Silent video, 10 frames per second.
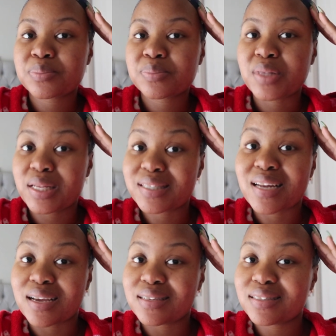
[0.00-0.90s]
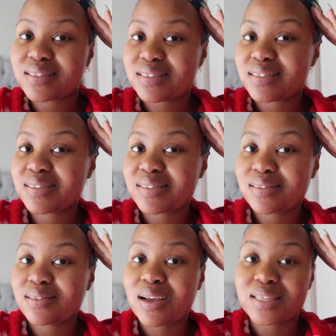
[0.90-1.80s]
that's nice
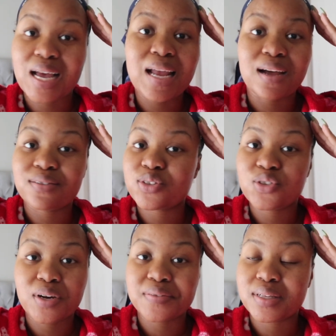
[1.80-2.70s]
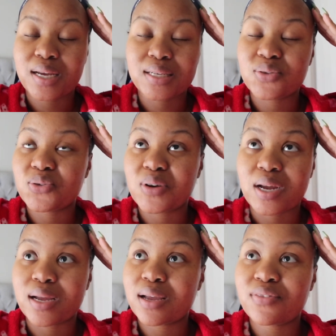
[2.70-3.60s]
because I love to travel, guys. You know,
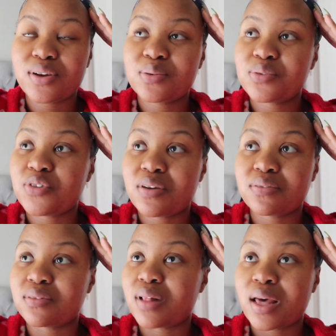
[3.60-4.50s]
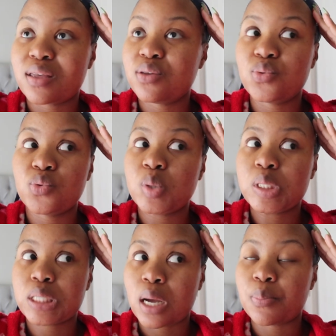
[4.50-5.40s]
like, if I don't travel, like, you could be
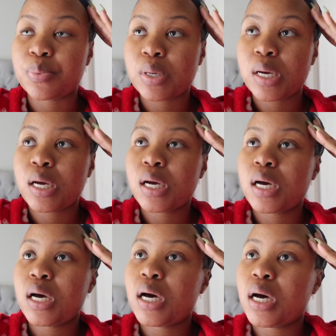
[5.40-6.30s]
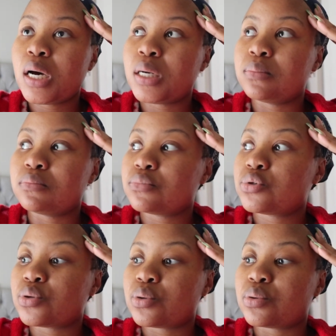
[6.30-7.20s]
sharp.
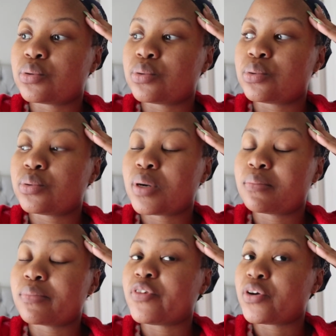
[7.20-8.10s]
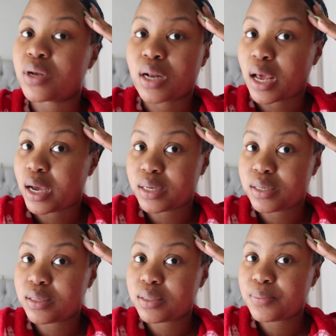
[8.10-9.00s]
So I'm very glad